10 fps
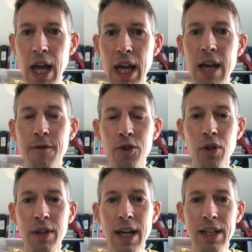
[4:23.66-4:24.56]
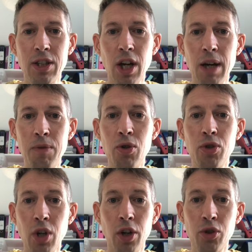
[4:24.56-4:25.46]
If during that time you
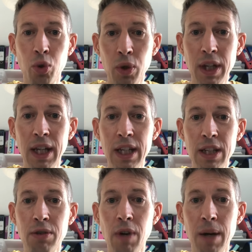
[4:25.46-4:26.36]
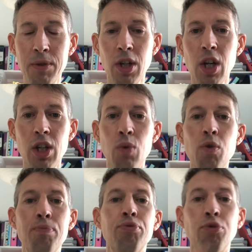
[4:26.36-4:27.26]
start talking and interrupt, you
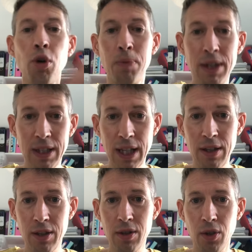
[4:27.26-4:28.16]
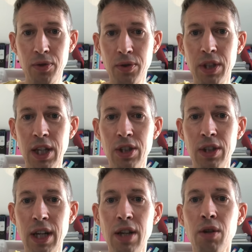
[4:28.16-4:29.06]
will probably send the
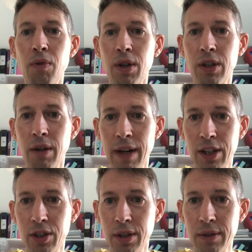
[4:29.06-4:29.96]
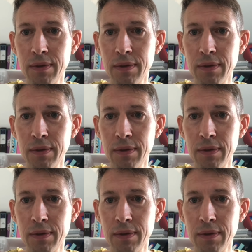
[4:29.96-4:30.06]
consultation in the wrong direction.